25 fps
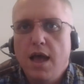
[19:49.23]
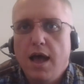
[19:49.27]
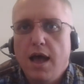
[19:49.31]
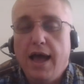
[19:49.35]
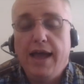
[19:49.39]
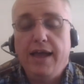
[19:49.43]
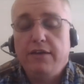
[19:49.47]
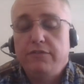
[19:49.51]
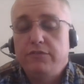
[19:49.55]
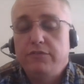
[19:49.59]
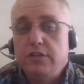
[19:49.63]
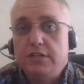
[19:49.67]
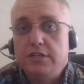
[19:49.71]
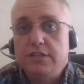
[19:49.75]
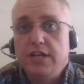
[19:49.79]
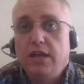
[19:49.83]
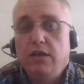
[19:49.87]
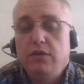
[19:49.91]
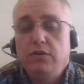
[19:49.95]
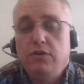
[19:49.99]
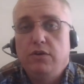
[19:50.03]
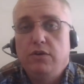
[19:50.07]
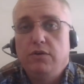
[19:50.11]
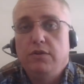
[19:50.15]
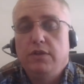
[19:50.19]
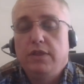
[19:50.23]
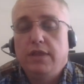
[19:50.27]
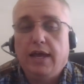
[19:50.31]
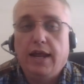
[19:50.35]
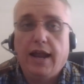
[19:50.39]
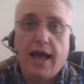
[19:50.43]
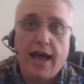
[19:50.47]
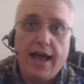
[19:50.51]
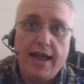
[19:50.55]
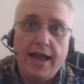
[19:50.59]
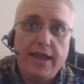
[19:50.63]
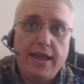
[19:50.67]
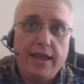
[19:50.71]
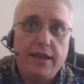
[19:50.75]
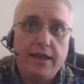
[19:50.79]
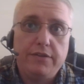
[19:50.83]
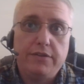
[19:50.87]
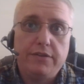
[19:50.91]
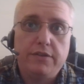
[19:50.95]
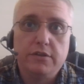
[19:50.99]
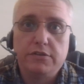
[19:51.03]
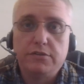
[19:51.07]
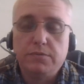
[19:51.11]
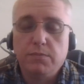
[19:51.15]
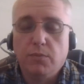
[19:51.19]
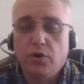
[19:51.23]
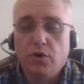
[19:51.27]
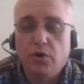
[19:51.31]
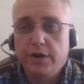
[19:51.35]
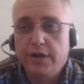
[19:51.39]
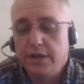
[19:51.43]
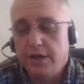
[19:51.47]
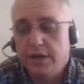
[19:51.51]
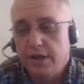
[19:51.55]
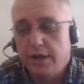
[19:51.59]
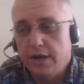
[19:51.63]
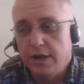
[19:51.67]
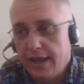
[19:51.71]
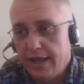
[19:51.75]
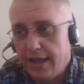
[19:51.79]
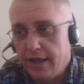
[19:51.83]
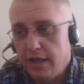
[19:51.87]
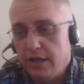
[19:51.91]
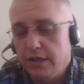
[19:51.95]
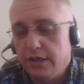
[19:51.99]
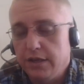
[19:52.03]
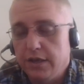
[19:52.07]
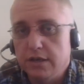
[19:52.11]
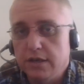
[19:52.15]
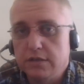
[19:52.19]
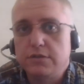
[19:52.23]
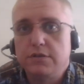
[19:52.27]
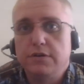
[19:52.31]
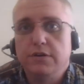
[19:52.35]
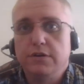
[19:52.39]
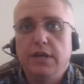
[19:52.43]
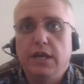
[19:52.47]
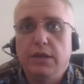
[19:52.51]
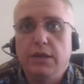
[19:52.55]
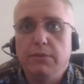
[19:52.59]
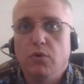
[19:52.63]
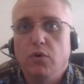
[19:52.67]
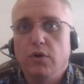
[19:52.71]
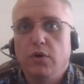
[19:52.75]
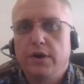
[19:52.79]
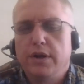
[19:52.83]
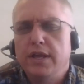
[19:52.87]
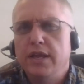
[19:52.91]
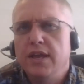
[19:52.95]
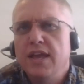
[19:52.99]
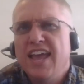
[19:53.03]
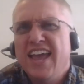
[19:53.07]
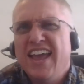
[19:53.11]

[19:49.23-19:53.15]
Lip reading: I have to tell you that I ate this morning and I ate yesterday morning,